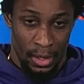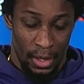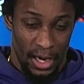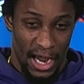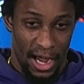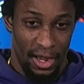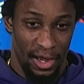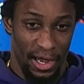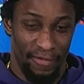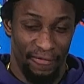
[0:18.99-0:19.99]
Yeah,
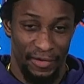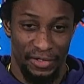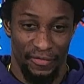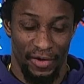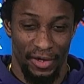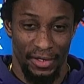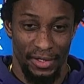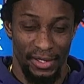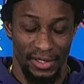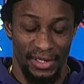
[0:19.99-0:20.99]
first of all,
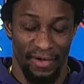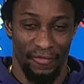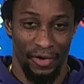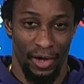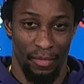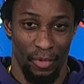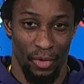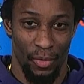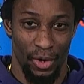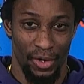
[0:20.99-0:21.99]
it's definitely not
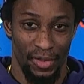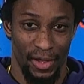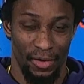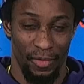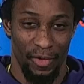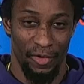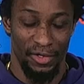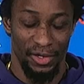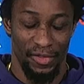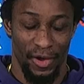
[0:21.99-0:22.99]
more work than we
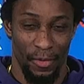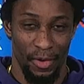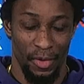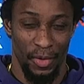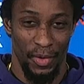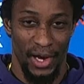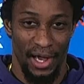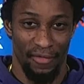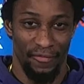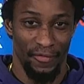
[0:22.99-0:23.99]
originally thought. We knew we would
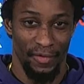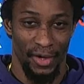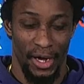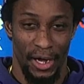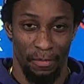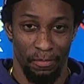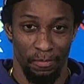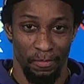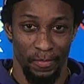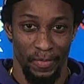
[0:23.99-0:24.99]
have,
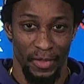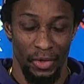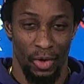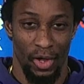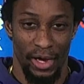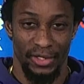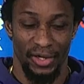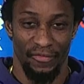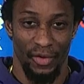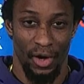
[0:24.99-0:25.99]
a lot of
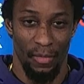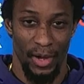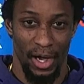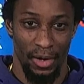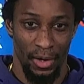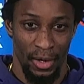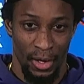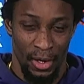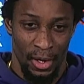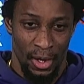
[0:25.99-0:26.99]
stuff to combat.
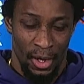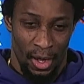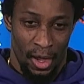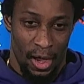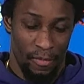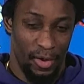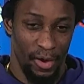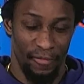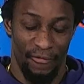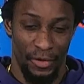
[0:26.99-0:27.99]

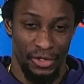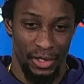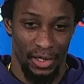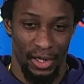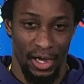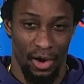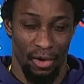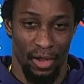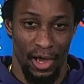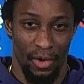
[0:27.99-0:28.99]
Unfortunately, in
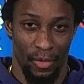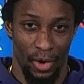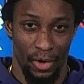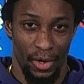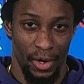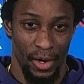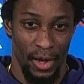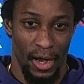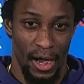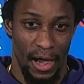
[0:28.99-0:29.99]
our line of work,
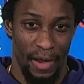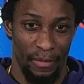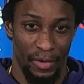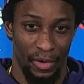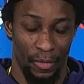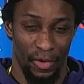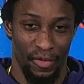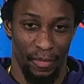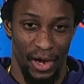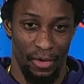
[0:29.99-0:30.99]
we're
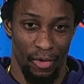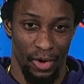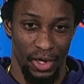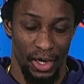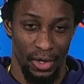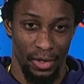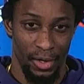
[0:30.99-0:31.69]
the minority, and